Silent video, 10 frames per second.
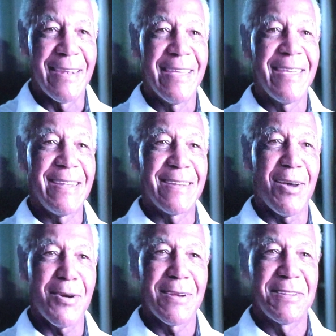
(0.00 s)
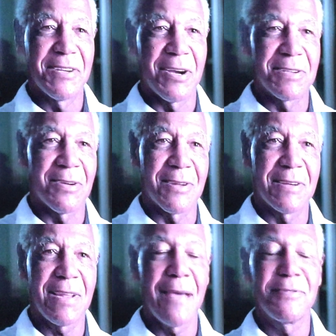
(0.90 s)
And he talking to Josh
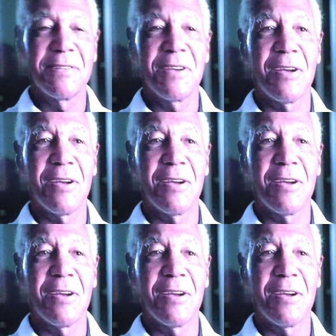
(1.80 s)
all the time.